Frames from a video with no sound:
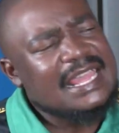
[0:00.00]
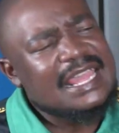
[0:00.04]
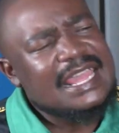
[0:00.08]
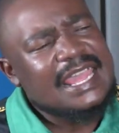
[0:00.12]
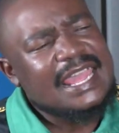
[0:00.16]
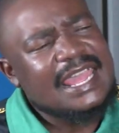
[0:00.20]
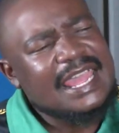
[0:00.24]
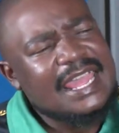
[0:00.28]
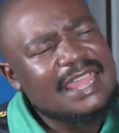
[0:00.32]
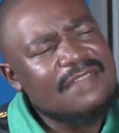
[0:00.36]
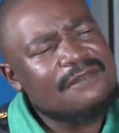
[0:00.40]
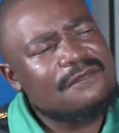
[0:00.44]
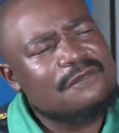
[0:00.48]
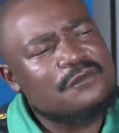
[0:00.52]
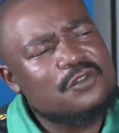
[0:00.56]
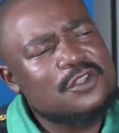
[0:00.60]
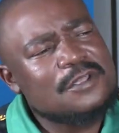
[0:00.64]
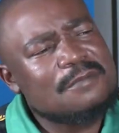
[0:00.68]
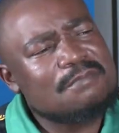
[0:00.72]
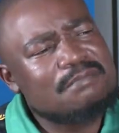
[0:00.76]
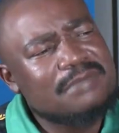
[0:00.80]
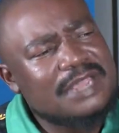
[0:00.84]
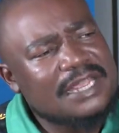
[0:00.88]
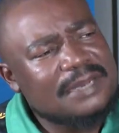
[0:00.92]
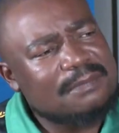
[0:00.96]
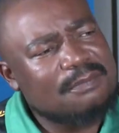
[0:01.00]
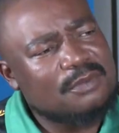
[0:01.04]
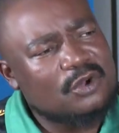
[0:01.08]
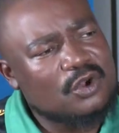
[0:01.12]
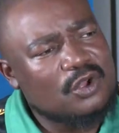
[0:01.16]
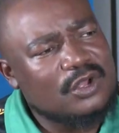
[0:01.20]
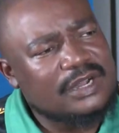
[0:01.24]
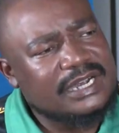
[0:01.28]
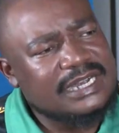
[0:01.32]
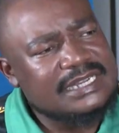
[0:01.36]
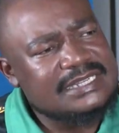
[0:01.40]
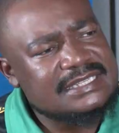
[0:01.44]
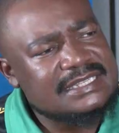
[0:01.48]
Have we made
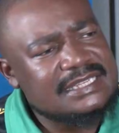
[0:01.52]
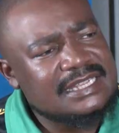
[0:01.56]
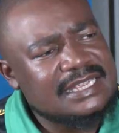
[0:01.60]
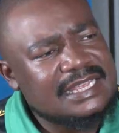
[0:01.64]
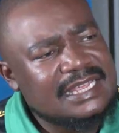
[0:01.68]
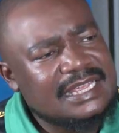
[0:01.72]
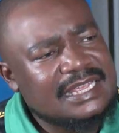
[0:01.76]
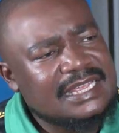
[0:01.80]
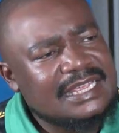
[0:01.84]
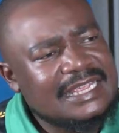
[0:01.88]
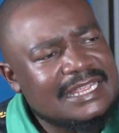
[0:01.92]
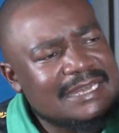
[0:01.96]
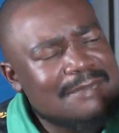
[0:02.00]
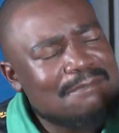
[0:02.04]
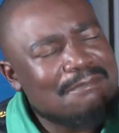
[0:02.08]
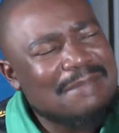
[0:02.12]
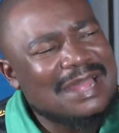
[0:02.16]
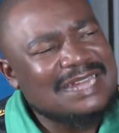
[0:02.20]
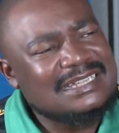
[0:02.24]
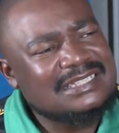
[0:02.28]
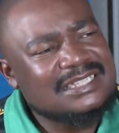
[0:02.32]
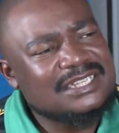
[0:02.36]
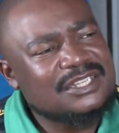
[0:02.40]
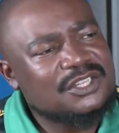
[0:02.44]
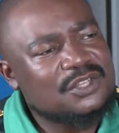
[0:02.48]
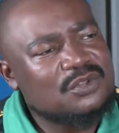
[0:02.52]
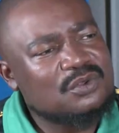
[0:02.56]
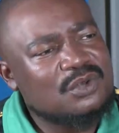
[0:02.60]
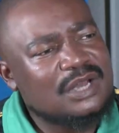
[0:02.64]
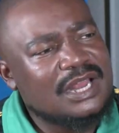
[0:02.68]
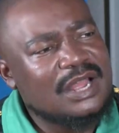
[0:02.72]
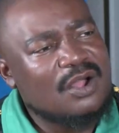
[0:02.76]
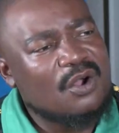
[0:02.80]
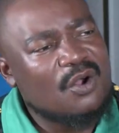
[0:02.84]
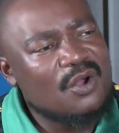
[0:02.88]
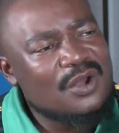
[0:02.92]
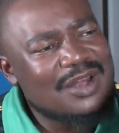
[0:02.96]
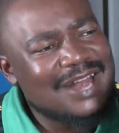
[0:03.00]
progress, in
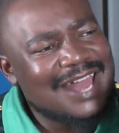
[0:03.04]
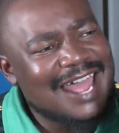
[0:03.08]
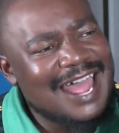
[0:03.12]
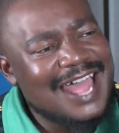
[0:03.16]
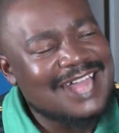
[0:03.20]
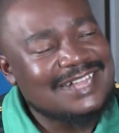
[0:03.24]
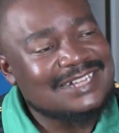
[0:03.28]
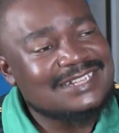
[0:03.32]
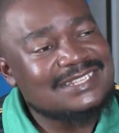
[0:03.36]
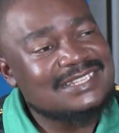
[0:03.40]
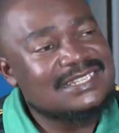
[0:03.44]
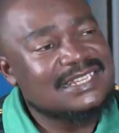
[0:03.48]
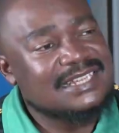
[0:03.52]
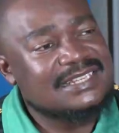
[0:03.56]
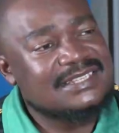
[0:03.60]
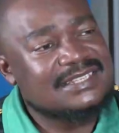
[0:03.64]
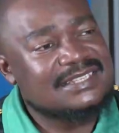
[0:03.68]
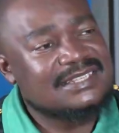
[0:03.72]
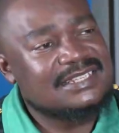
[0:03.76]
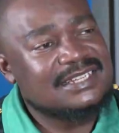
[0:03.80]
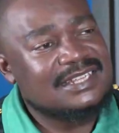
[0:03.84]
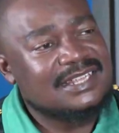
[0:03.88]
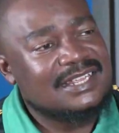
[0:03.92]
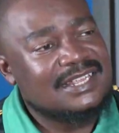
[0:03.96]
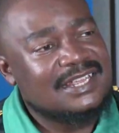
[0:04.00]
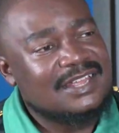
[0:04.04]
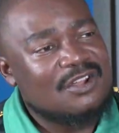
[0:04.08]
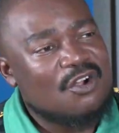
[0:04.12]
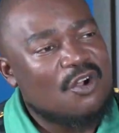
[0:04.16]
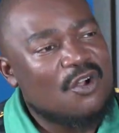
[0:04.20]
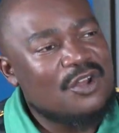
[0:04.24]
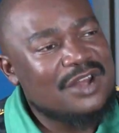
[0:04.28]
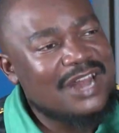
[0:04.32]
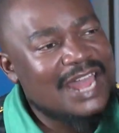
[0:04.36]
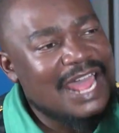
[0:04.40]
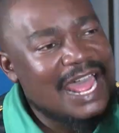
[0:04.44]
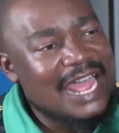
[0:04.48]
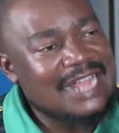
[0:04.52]
particular on access
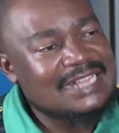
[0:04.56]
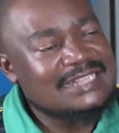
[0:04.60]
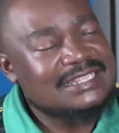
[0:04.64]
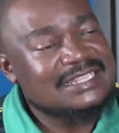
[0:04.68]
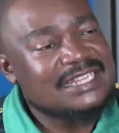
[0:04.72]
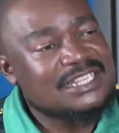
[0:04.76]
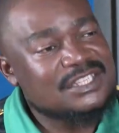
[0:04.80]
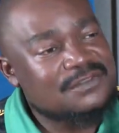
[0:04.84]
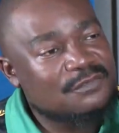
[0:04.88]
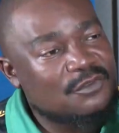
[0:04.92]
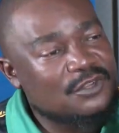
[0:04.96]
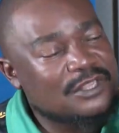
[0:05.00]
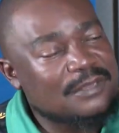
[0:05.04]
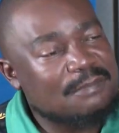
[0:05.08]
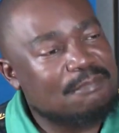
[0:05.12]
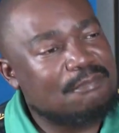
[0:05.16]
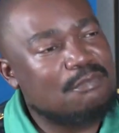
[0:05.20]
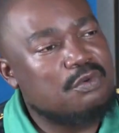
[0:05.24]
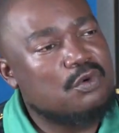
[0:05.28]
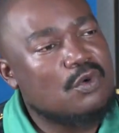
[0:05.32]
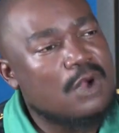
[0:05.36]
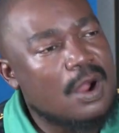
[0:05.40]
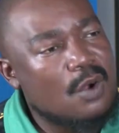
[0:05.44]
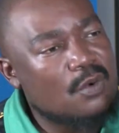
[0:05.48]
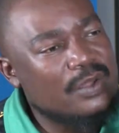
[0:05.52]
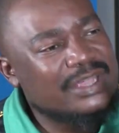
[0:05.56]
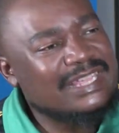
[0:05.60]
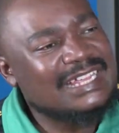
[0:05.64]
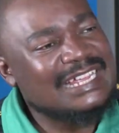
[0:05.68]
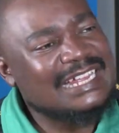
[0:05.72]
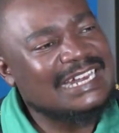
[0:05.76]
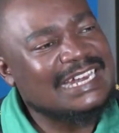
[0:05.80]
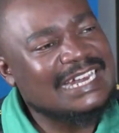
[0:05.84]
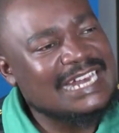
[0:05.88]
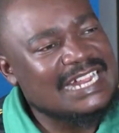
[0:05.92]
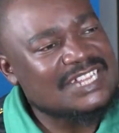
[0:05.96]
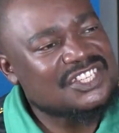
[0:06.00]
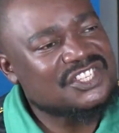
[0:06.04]
for the poor
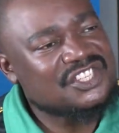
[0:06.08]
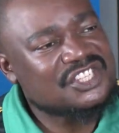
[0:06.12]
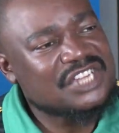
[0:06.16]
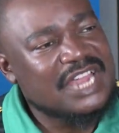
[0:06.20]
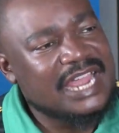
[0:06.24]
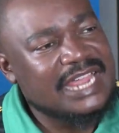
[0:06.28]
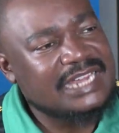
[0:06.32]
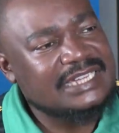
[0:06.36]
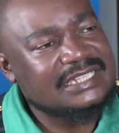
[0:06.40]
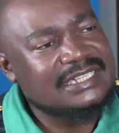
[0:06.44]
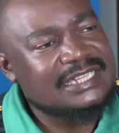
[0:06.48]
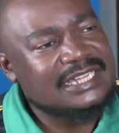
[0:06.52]
working class child